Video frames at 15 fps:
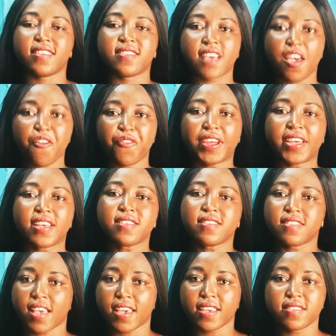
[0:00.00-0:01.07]
is African
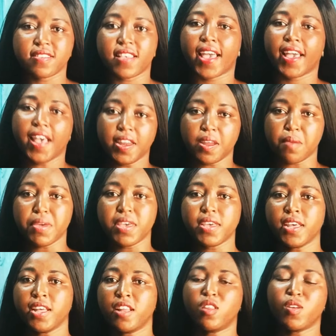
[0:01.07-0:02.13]
Science
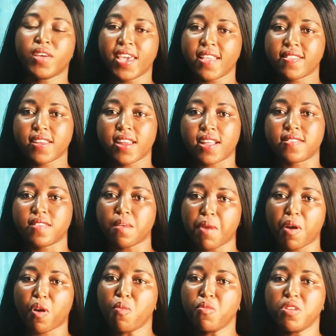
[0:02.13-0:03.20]
Academy located at
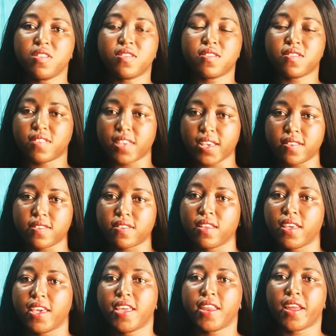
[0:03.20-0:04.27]
Tema Community 6
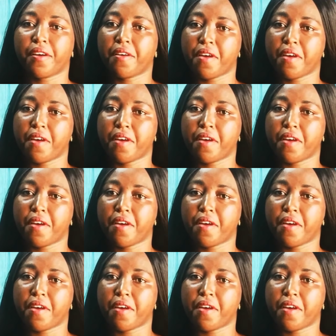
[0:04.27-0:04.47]
in